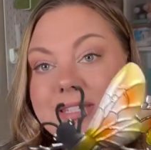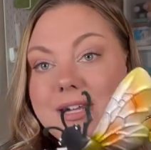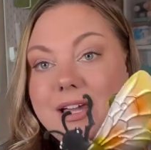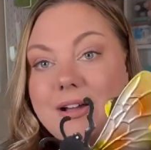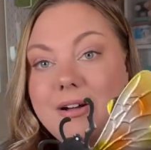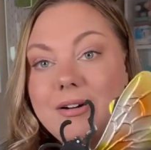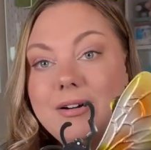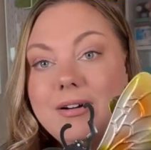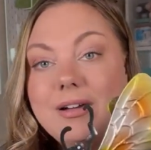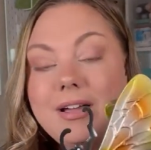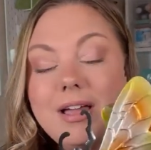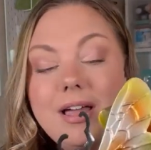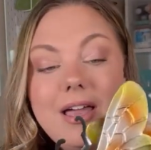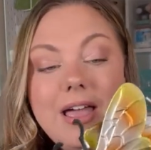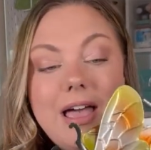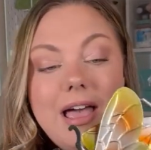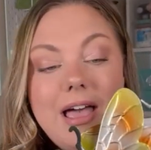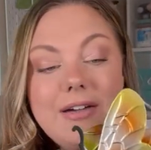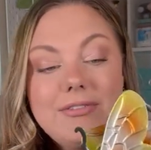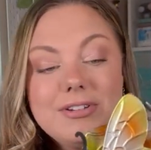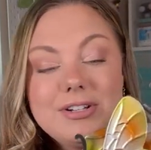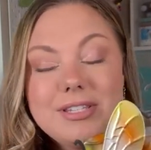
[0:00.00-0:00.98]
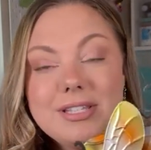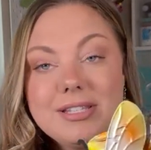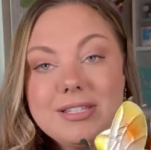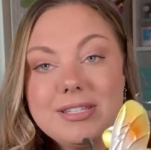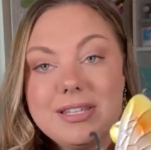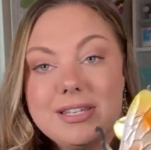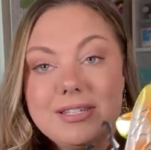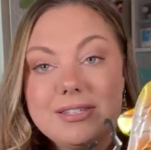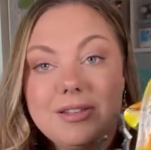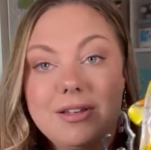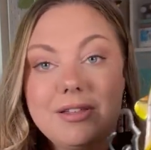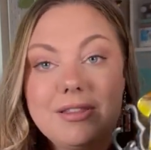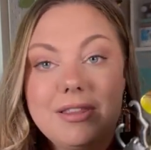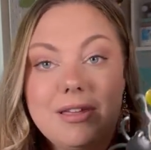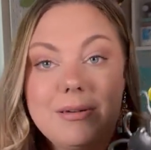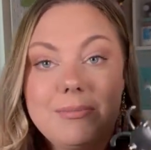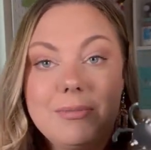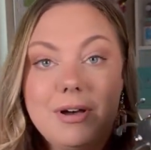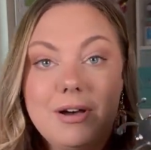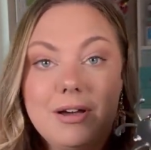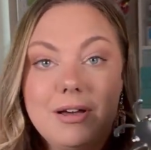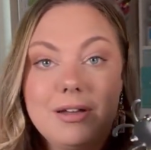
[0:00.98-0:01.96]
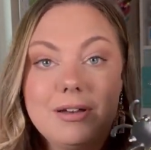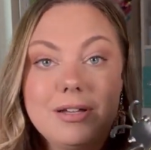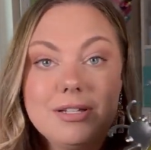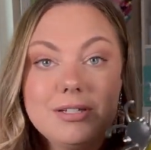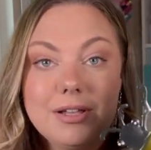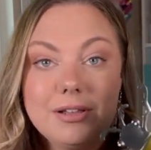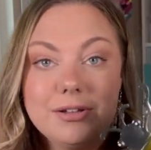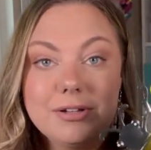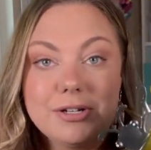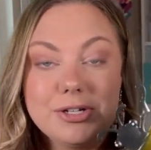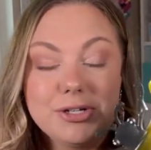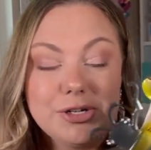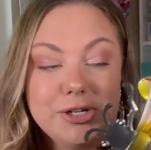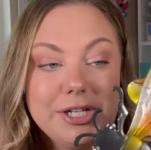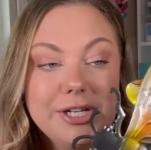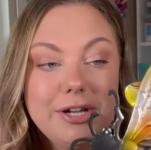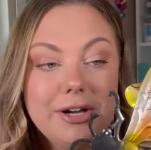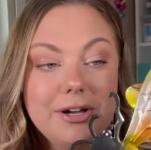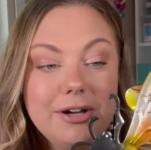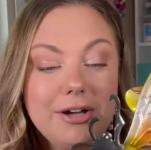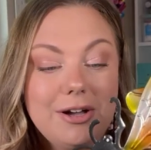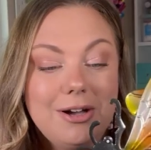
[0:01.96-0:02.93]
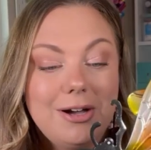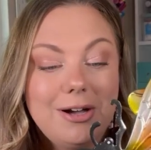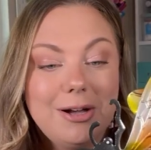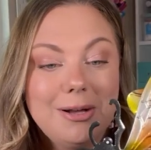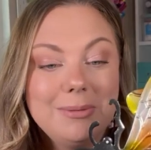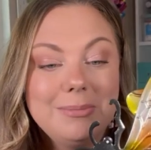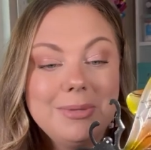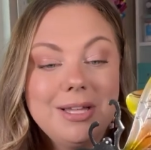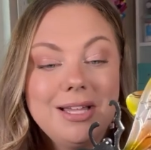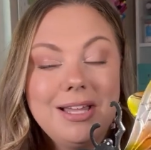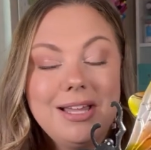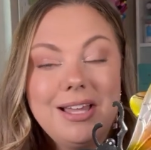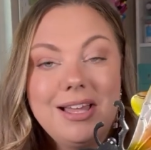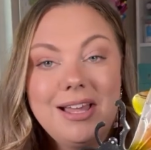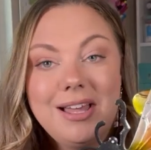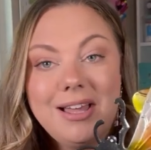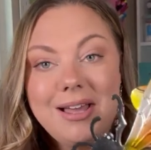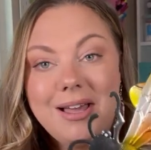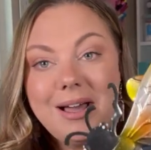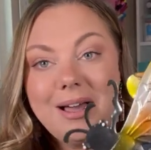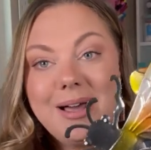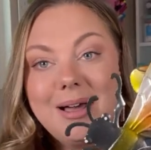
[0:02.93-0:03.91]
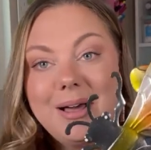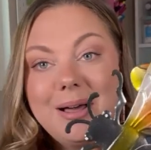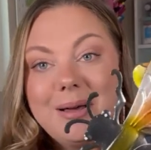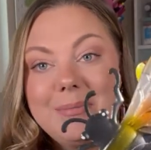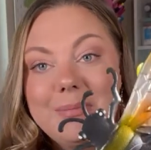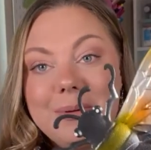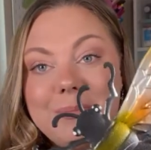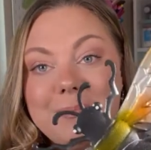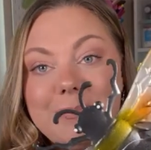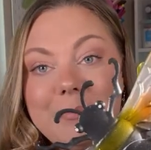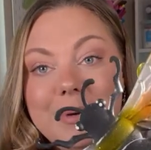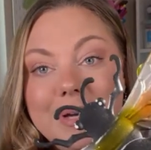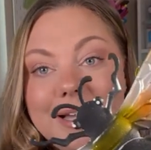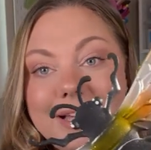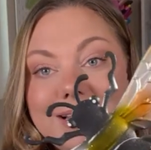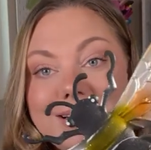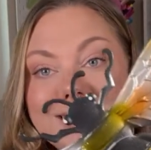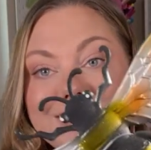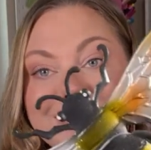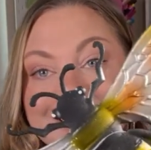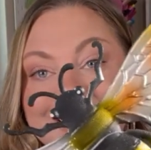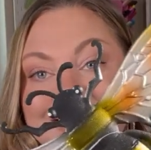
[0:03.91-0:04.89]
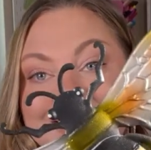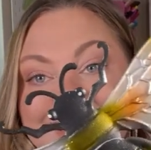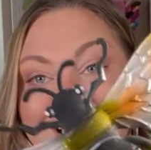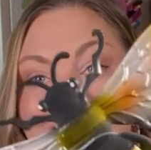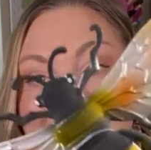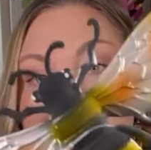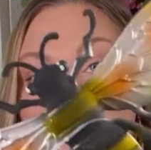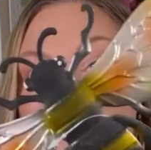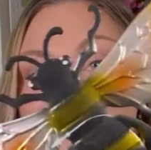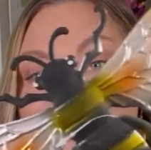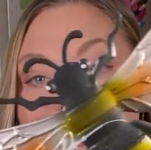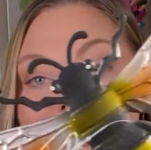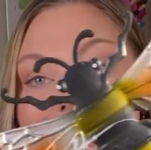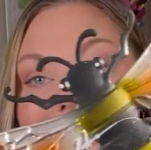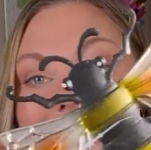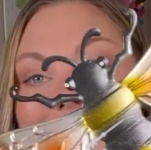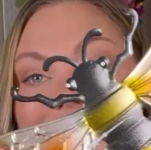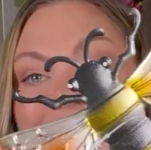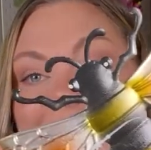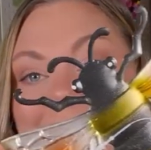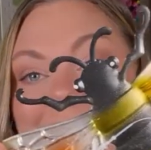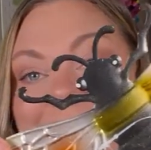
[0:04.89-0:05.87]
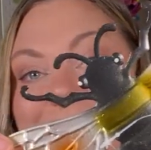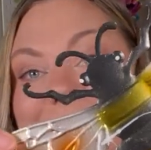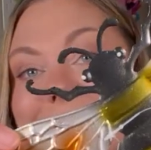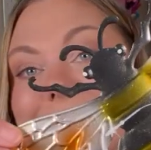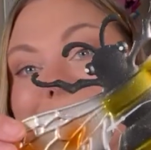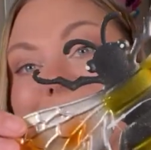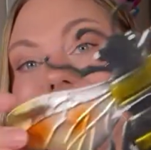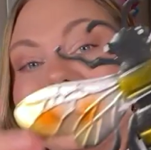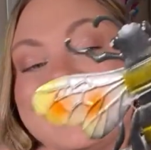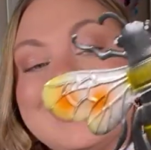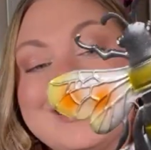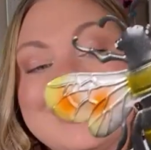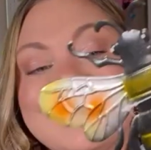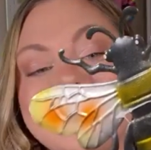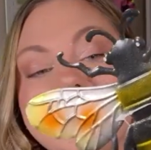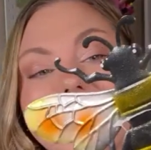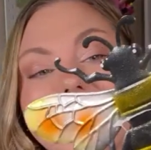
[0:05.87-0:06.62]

now, ever since I saw them on Dollar Tree dot com. Um, but how cute are these?